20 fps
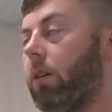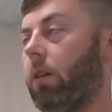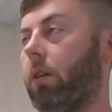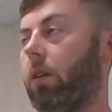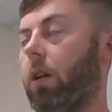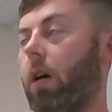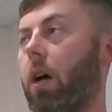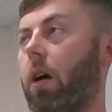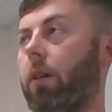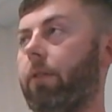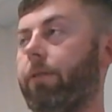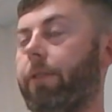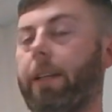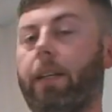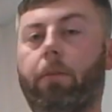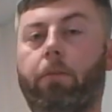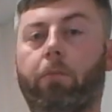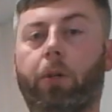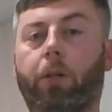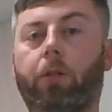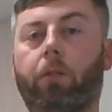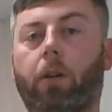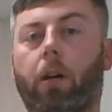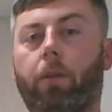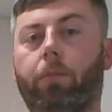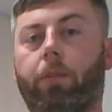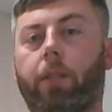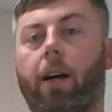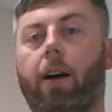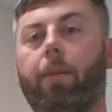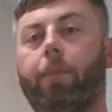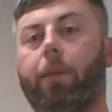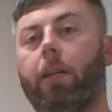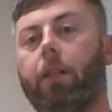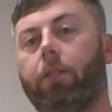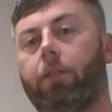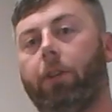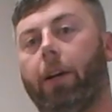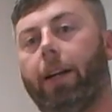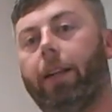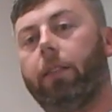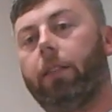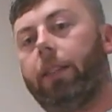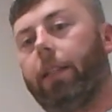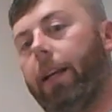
vent boot up top here dangling